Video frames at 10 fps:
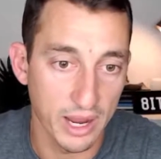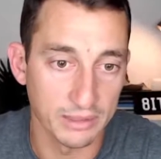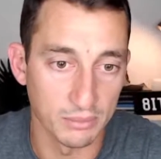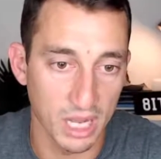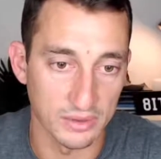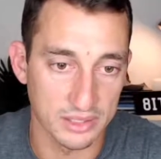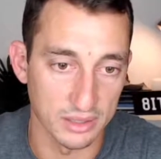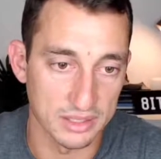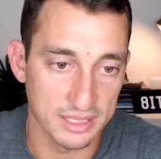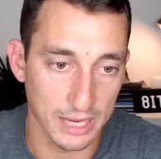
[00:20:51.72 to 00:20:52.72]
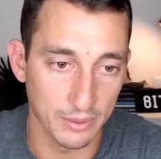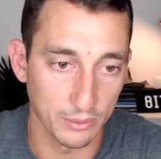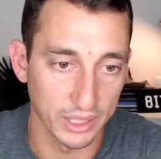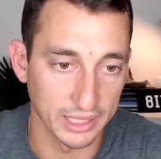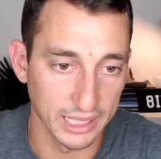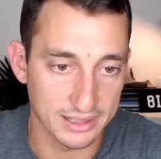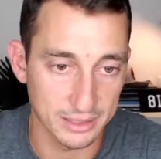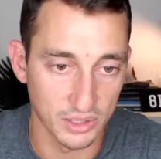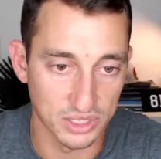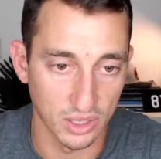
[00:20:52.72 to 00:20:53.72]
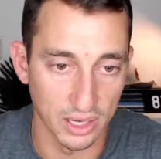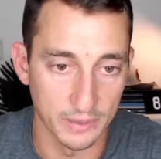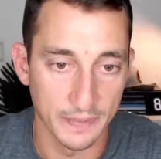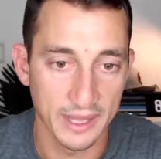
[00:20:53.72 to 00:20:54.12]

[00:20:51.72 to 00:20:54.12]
months. So this is how we're working out some of the time.